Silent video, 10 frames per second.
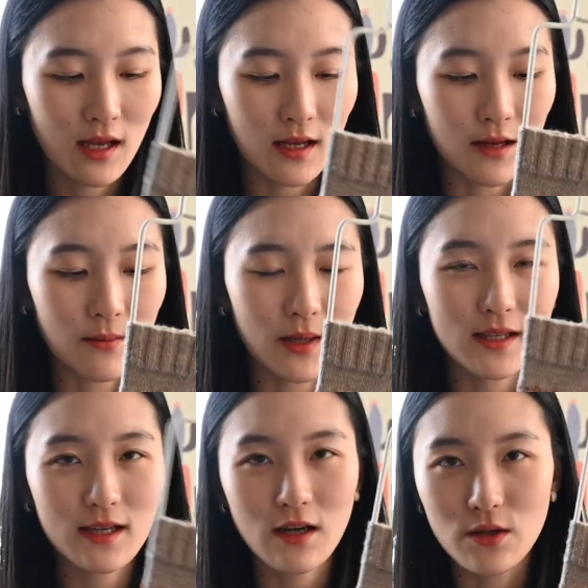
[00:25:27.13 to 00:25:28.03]
I
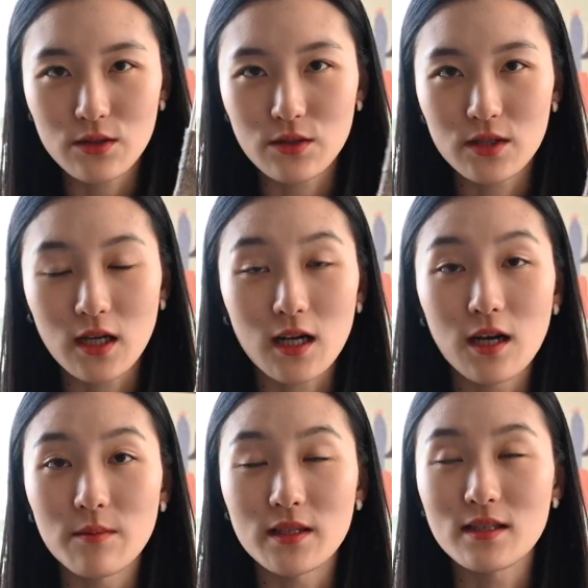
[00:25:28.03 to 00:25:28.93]
think I also saw a
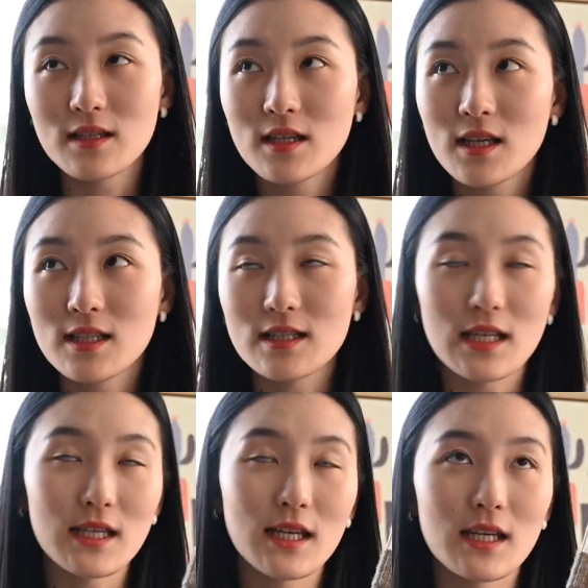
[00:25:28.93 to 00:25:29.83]
comment
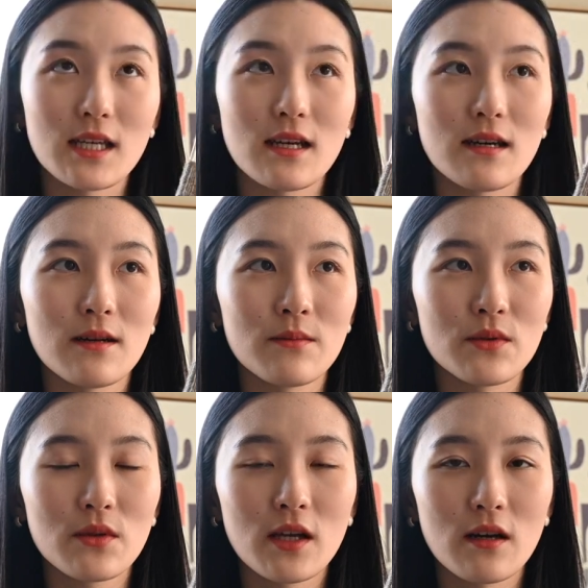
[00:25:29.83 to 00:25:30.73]
saying
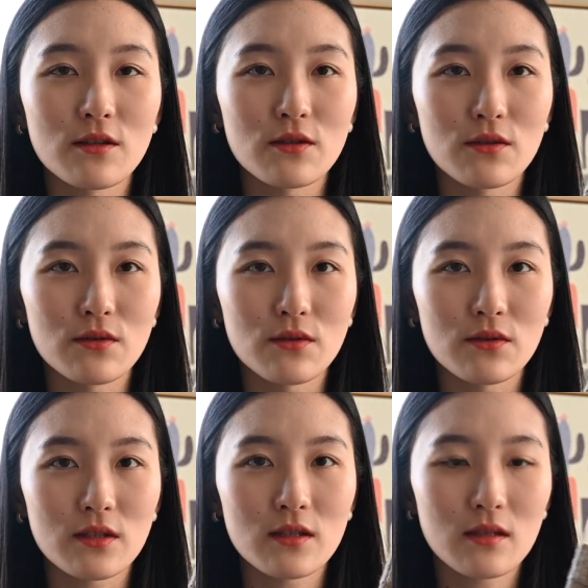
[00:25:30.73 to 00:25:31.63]
you can also
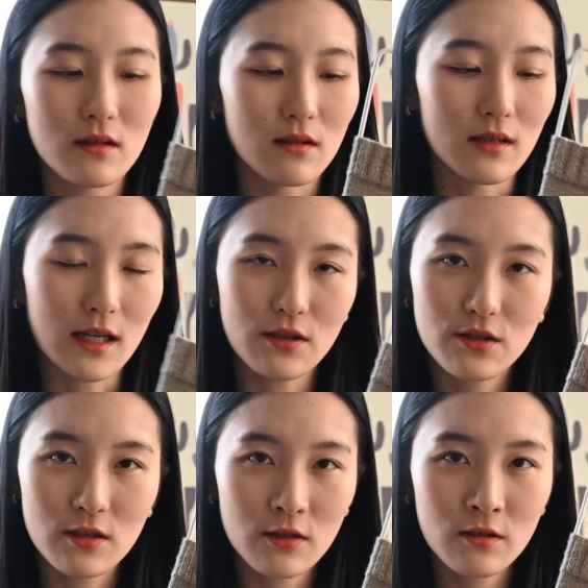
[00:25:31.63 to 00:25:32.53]
use 9-inch
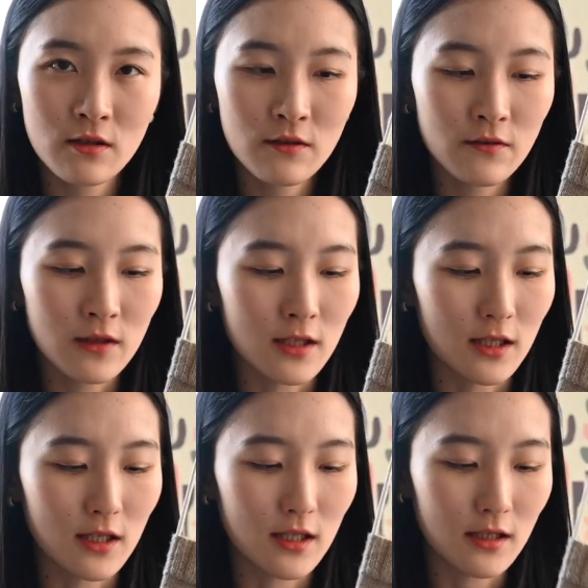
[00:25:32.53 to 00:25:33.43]
circular for
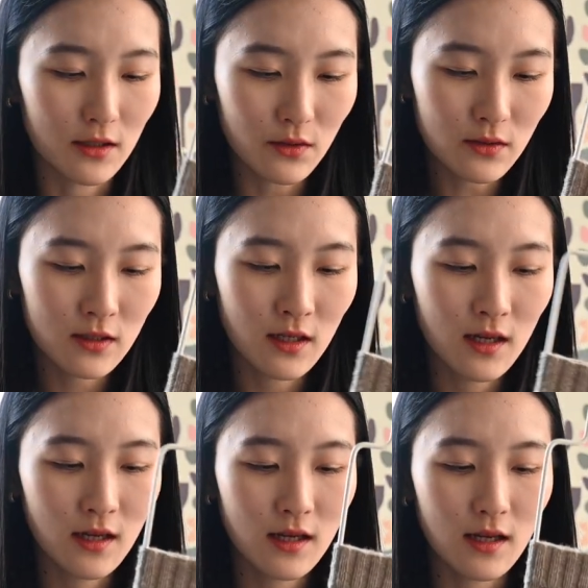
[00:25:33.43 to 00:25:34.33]
the heels.
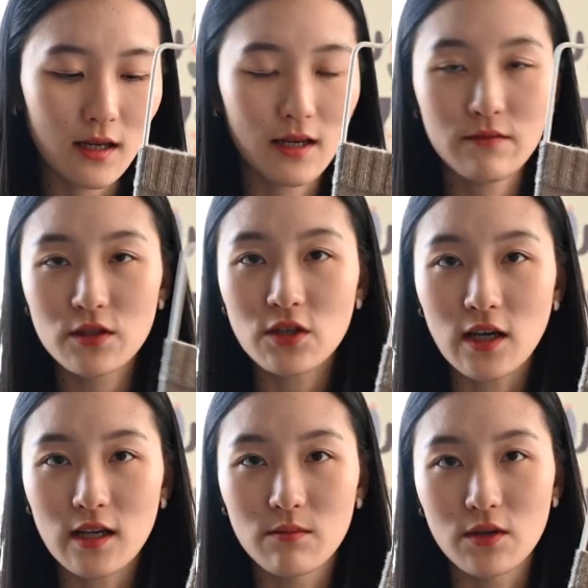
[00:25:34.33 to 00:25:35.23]
I haven't
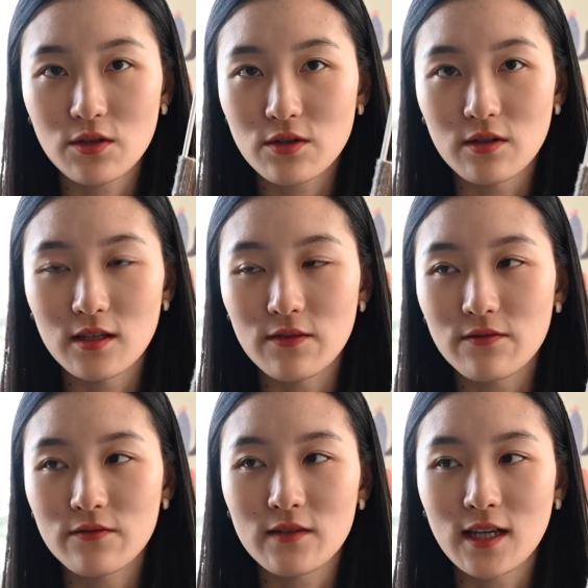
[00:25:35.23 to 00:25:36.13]
tried, I'm not sure
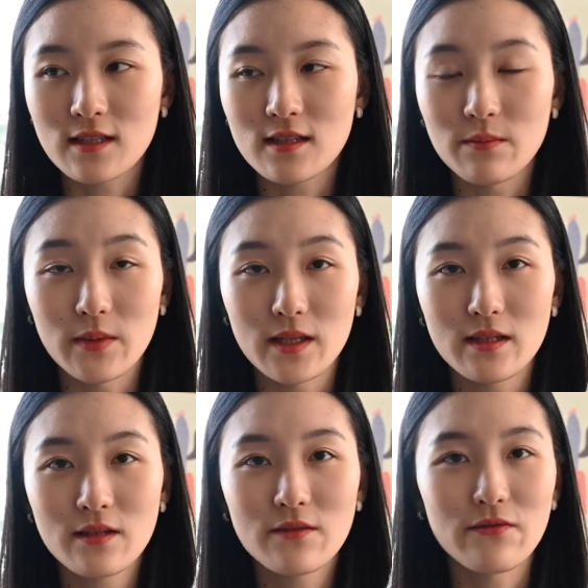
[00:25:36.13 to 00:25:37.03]
if that's a
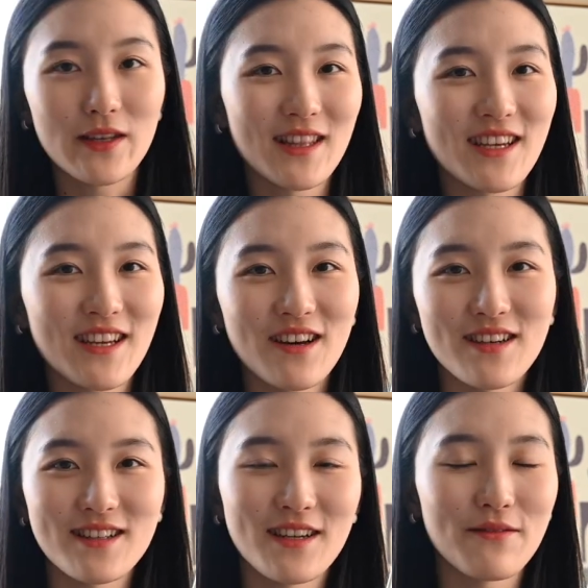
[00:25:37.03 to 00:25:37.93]
bit fiddly
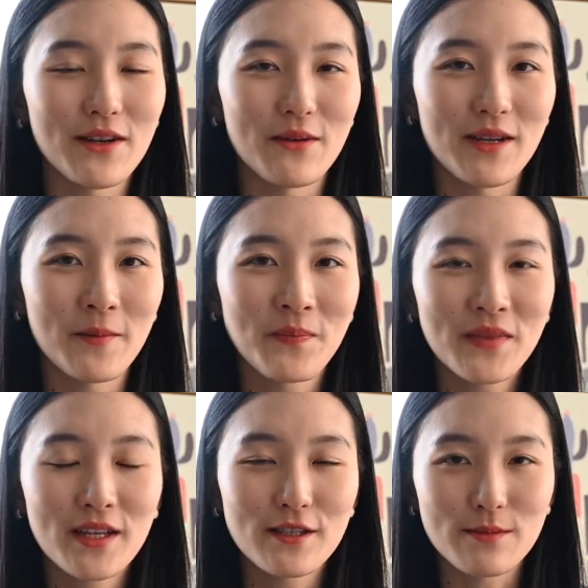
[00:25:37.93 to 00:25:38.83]
on a very
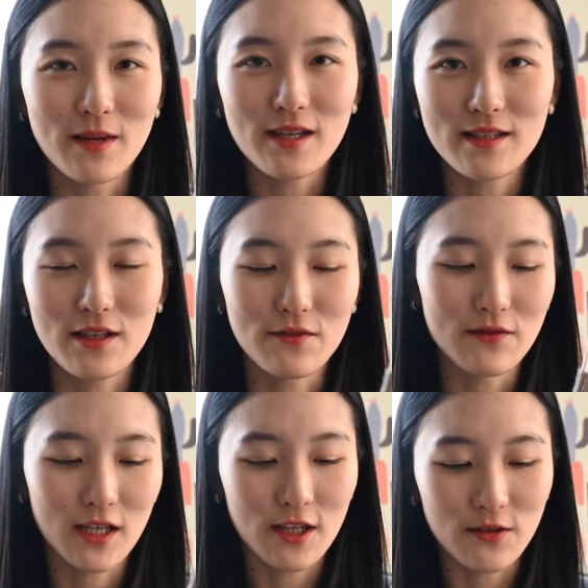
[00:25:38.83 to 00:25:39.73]
small set of
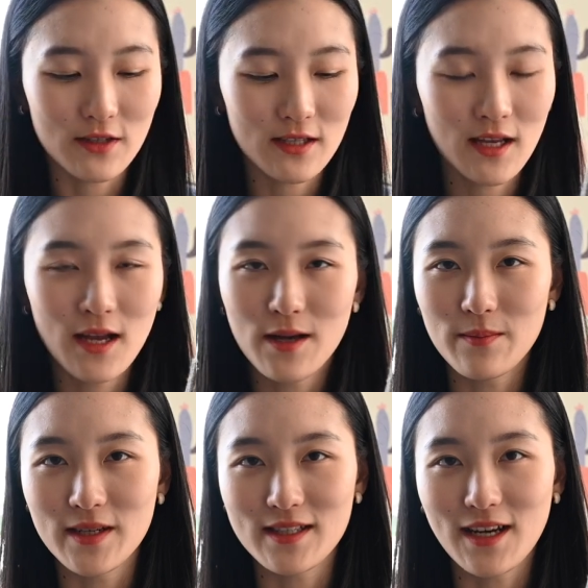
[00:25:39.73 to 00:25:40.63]
needles,
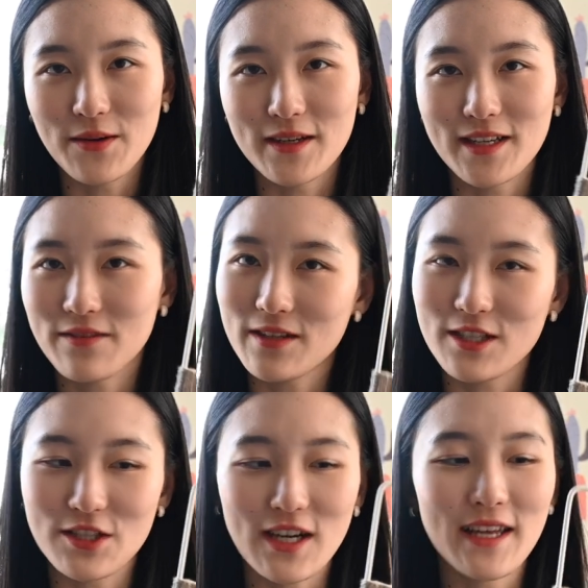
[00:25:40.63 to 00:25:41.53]
but I'll give it a
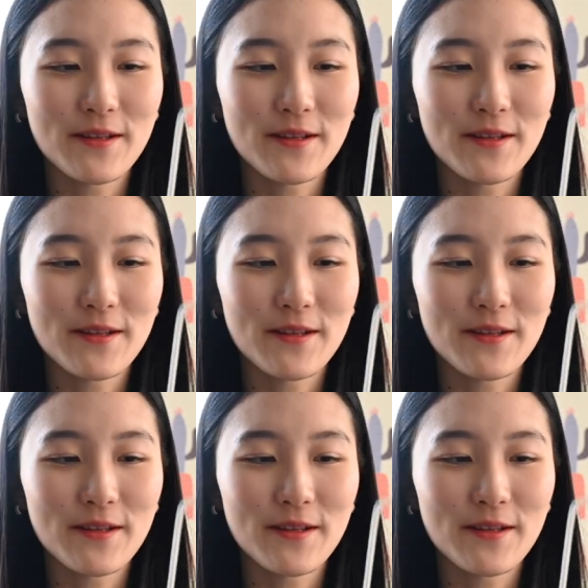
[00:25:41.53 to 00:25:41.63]
try.